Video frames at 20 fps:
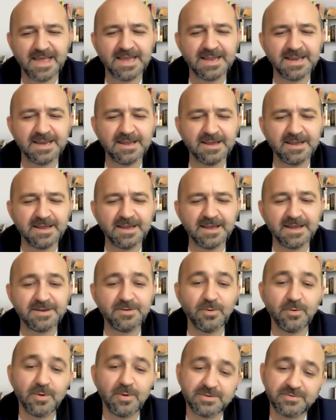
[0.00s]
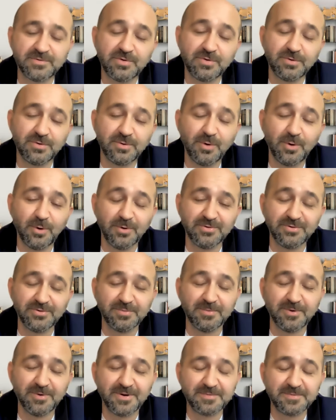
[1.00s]
And I don't want to hold
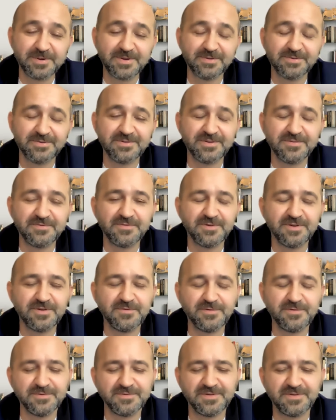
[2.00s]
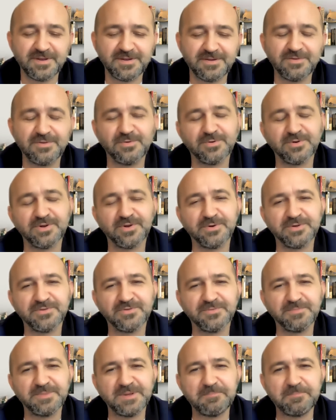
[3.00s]
you more, because if you said that you were going
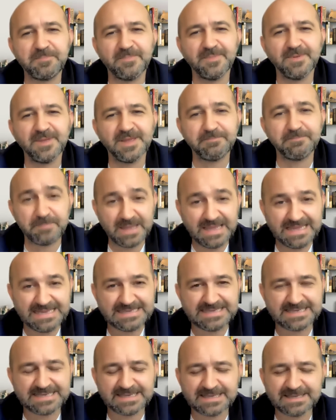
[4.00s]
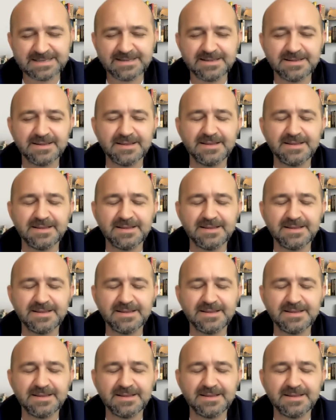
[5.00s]
to be painting,